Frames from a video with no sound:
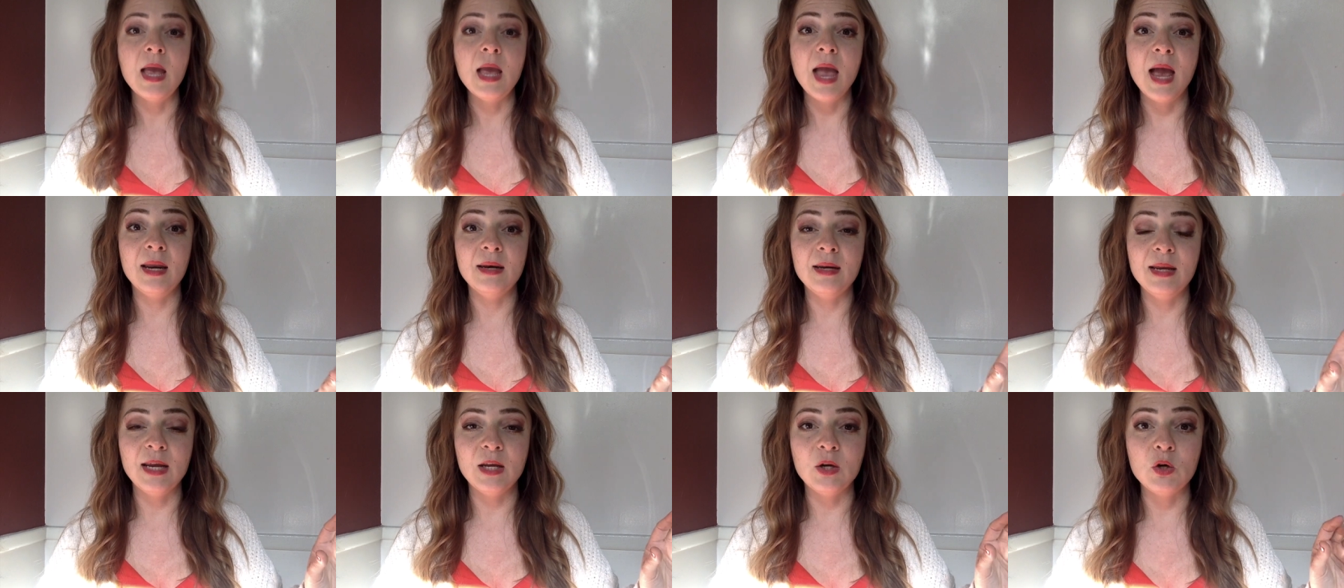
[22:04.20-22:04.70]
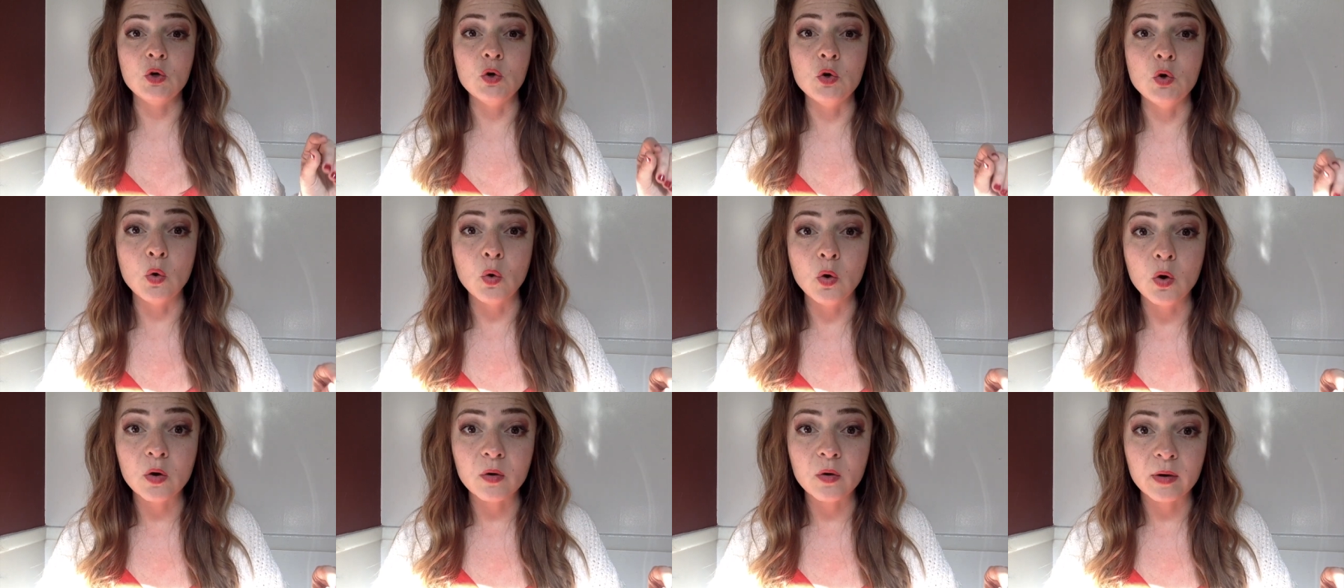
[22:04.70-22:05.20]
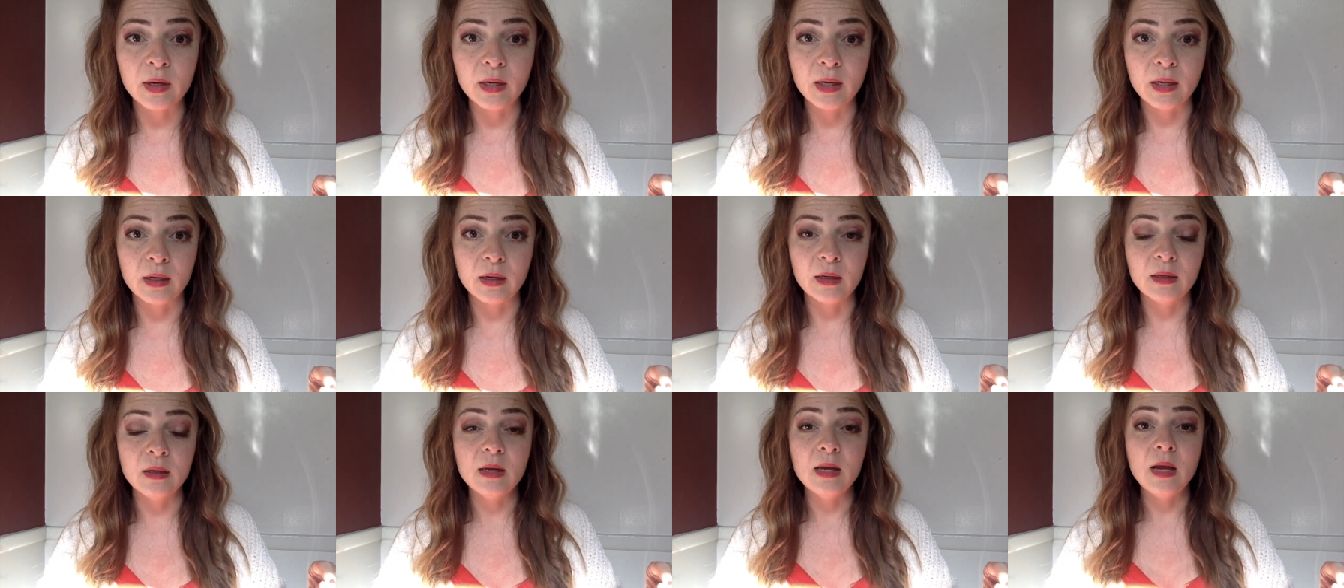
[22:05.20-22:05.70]
and
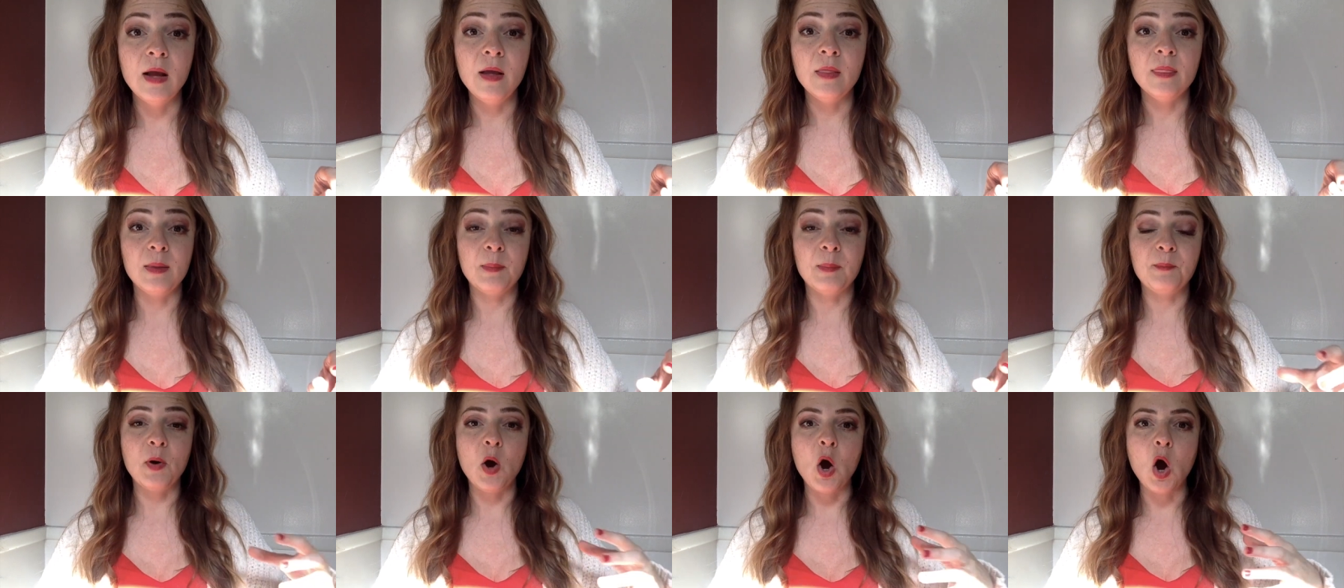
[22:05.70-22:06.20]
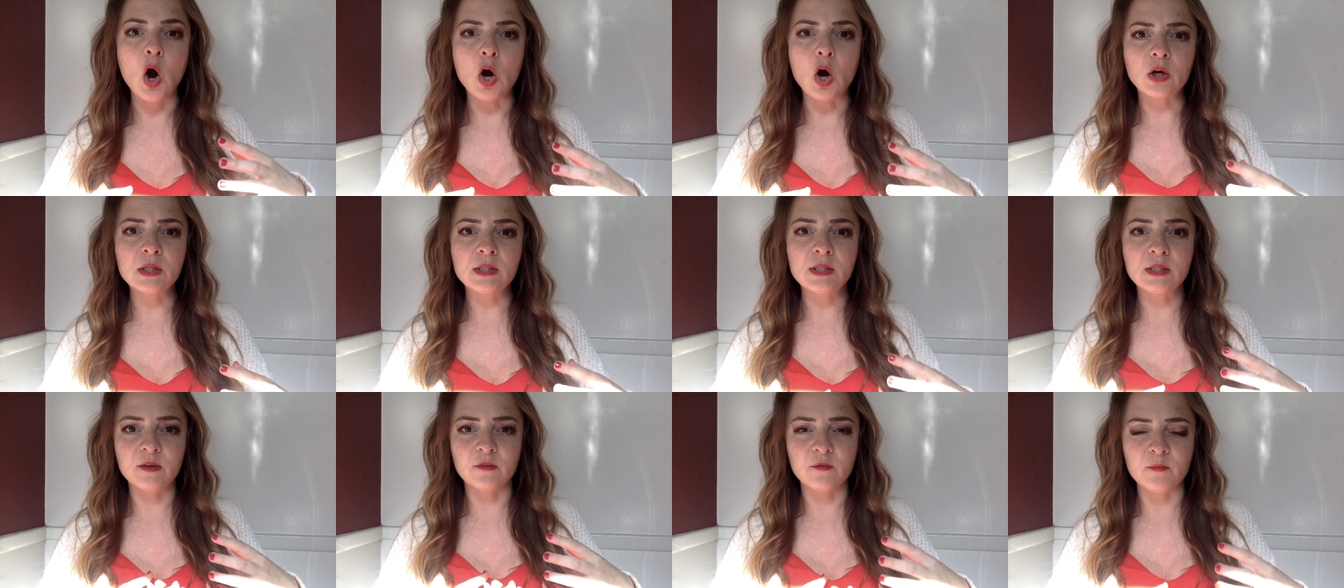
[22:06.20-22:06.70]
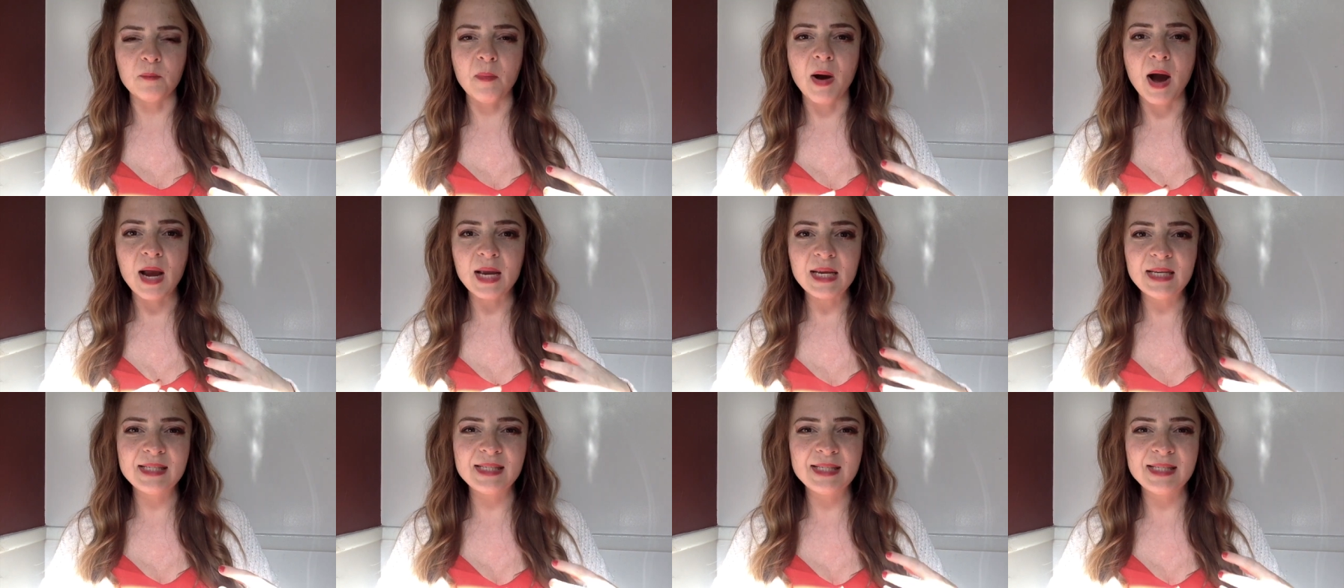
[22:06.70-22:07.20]
ignoring the parts of
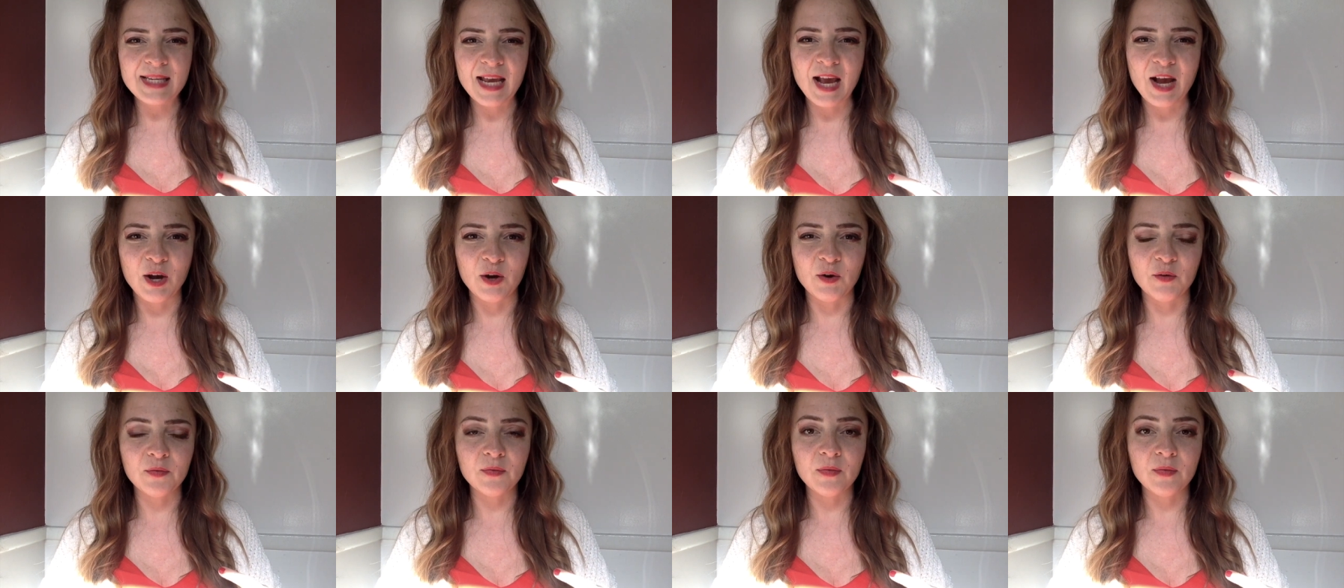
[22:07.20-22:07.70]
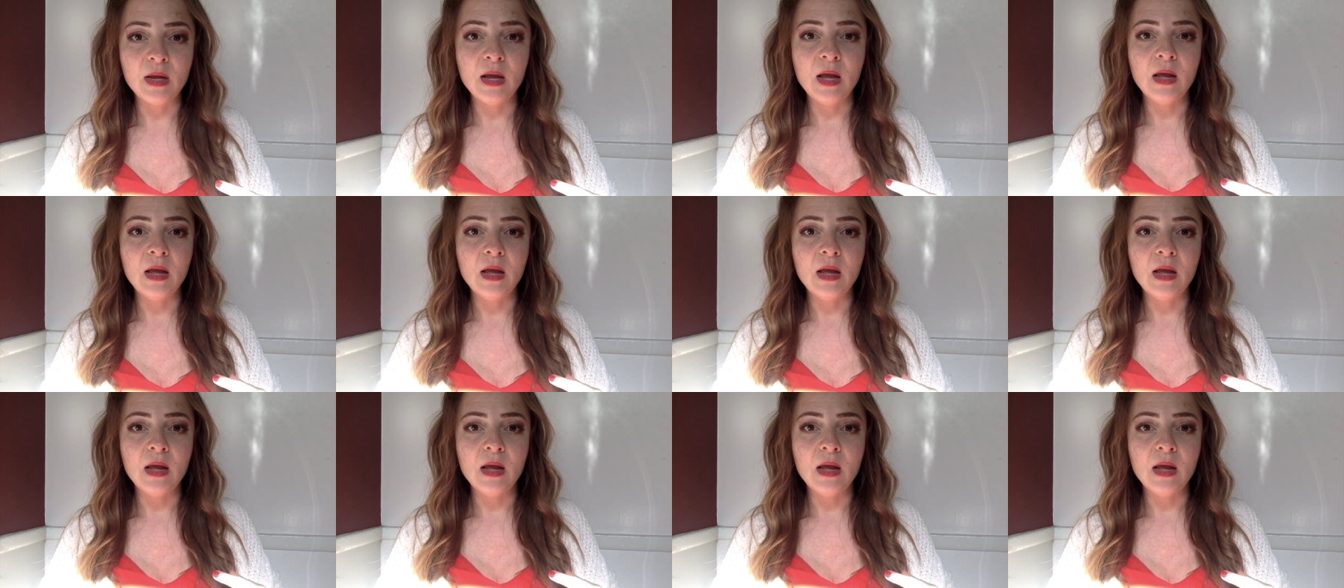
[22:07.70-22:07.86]
myself